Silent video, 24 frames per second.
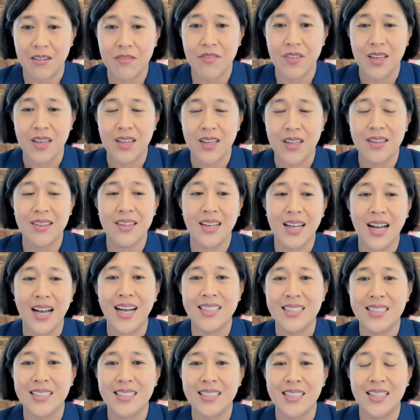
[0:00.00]
the
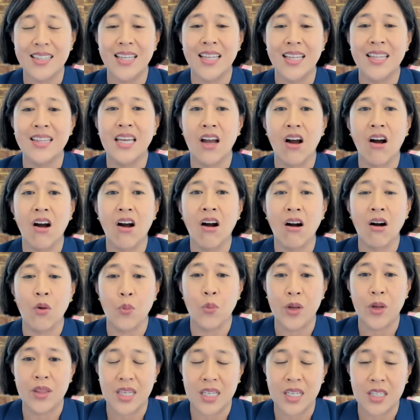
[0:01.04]
continent than they are with
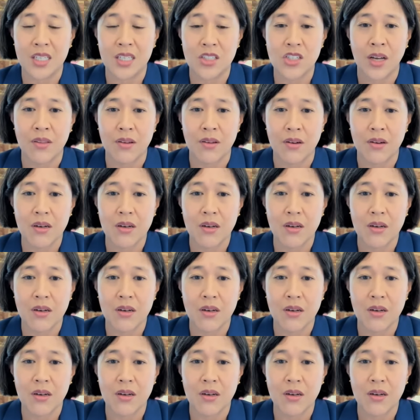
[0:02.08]
each other.